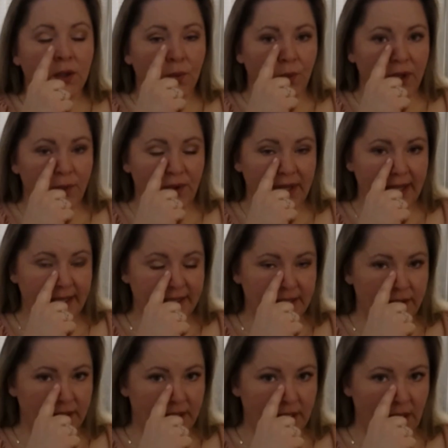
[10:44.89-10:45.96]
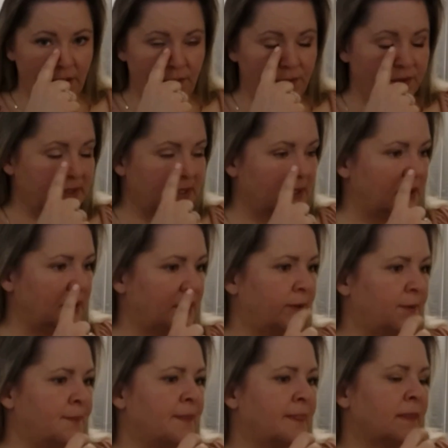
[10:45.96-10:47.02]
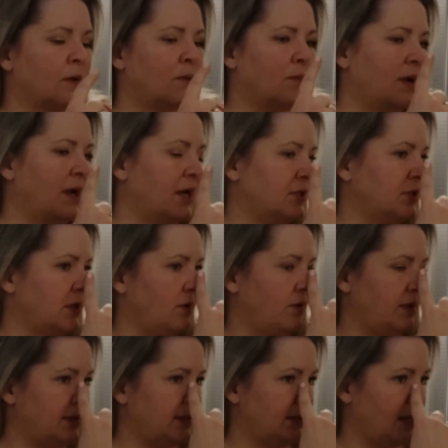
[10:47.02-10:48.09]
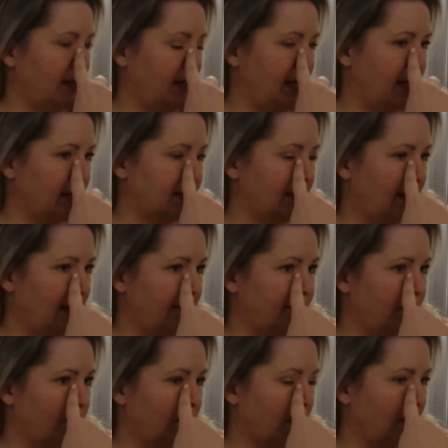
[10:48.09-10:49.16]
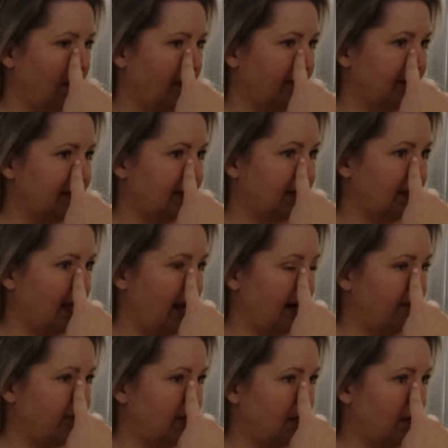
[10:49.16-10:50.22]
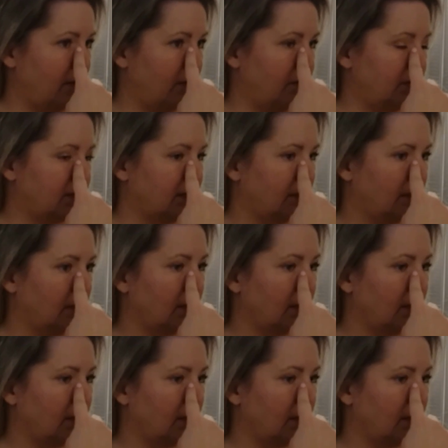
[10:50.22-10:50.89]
When we get to the nose, we're actually going to take time to work on the side of the nose.